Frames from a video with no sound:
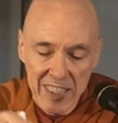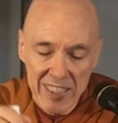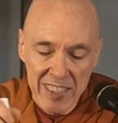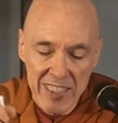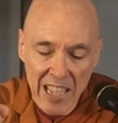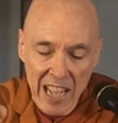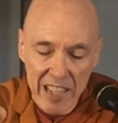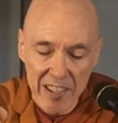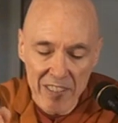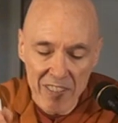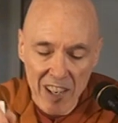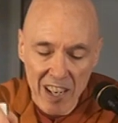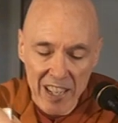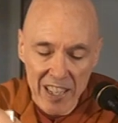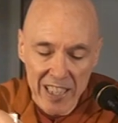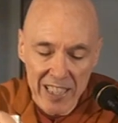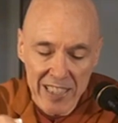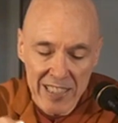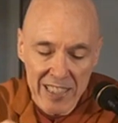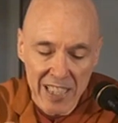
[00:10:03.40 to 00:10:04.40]
does not
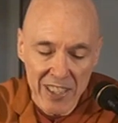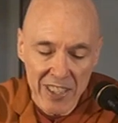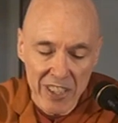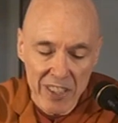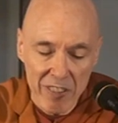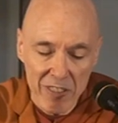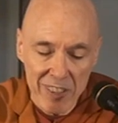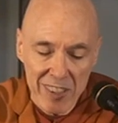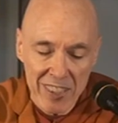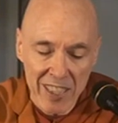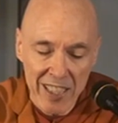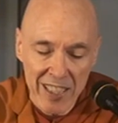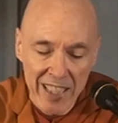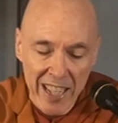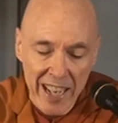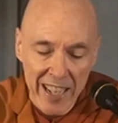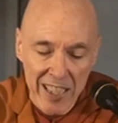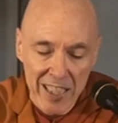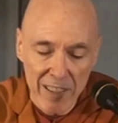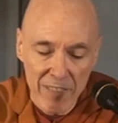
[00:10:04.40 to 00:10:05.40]
arise, and the arisen
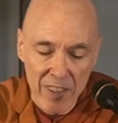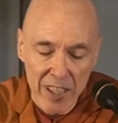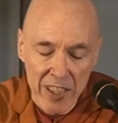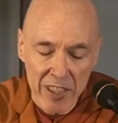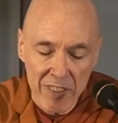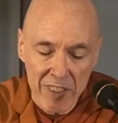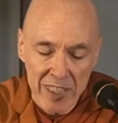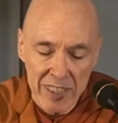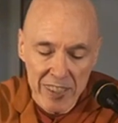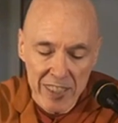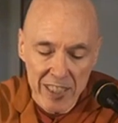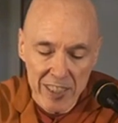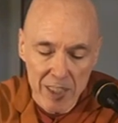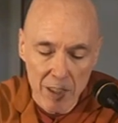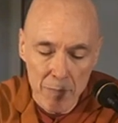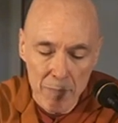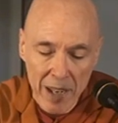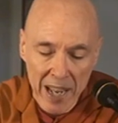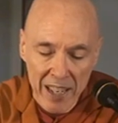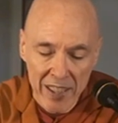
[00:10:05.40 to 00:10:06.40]
taint of ignorance is
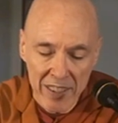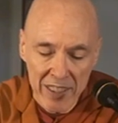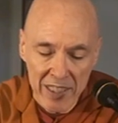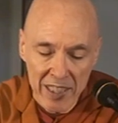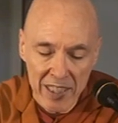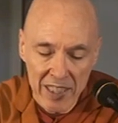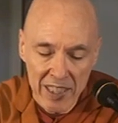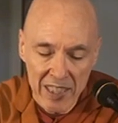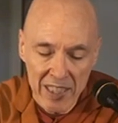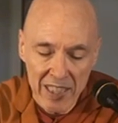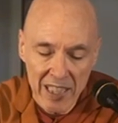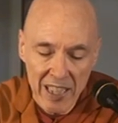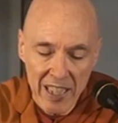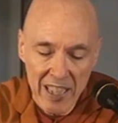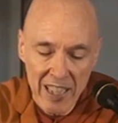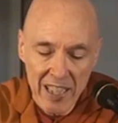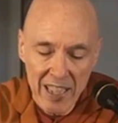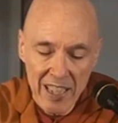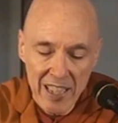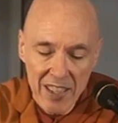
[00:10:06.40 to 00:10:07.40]
abandoned.
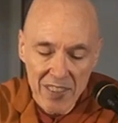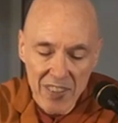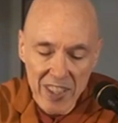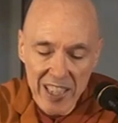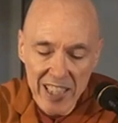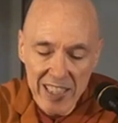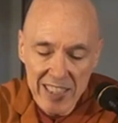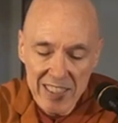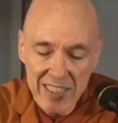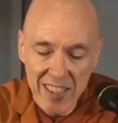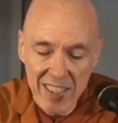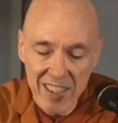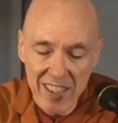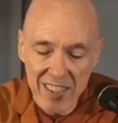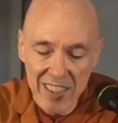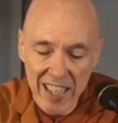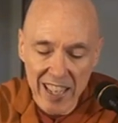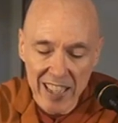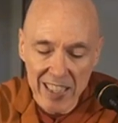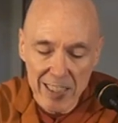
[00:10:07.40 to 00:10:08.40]
These are the
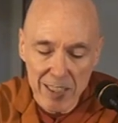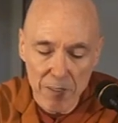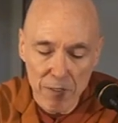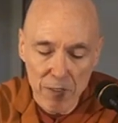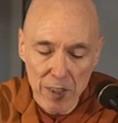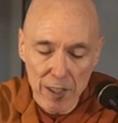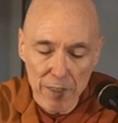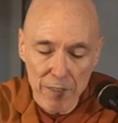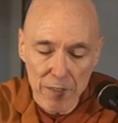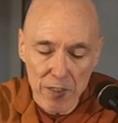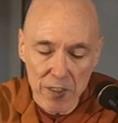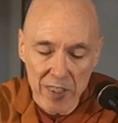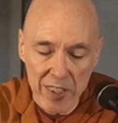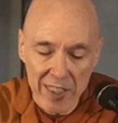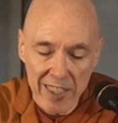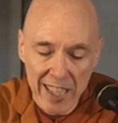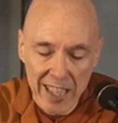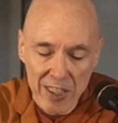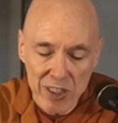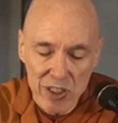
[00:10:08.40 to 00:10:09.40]
things fit for
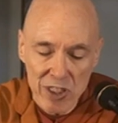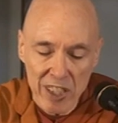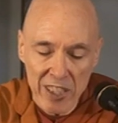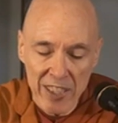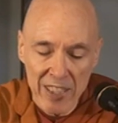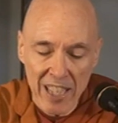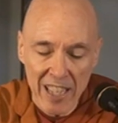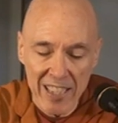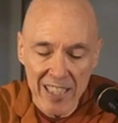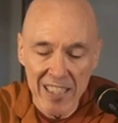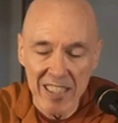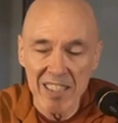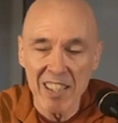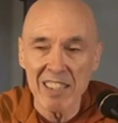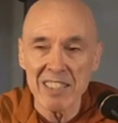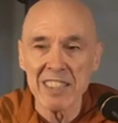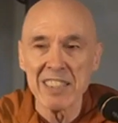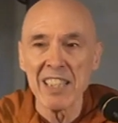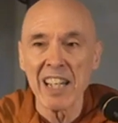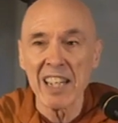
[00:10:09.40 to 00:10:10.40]
attention that he
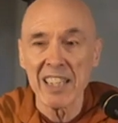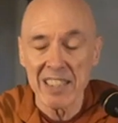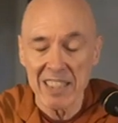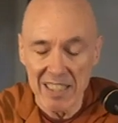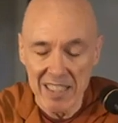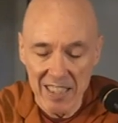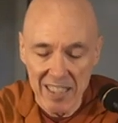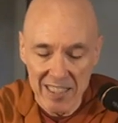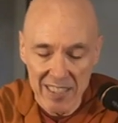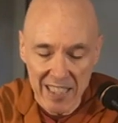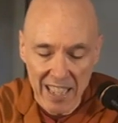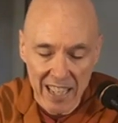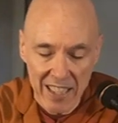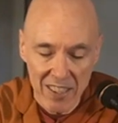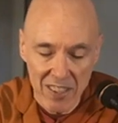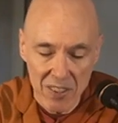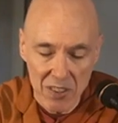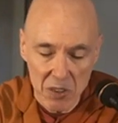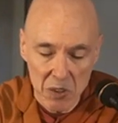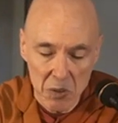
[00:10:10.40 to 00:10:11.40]
does not
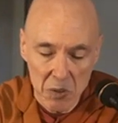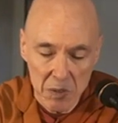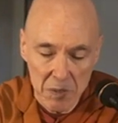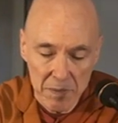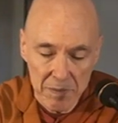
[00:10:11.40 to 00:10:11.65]
attend to